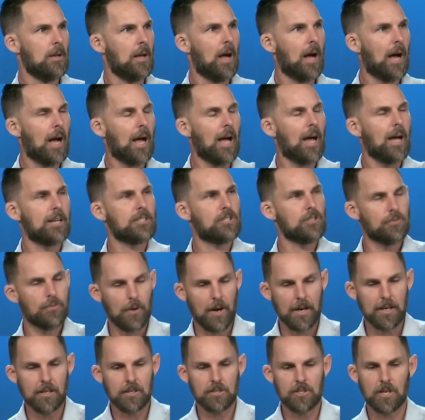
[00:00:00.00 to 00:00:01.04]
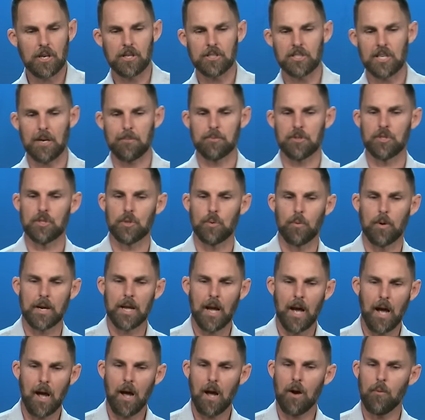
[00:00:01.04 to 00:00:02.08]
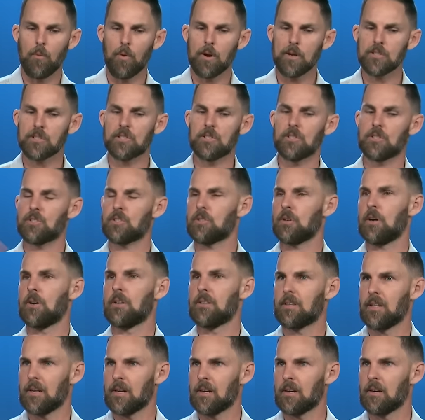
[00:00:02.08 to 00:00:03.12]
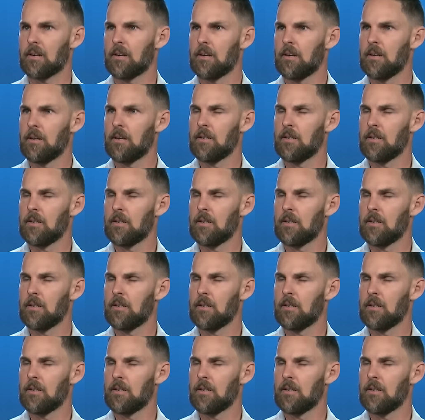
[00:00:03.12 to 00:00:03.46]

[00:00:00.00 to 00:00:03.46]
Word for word: I had you find John chapter 20. I, I want us to start there.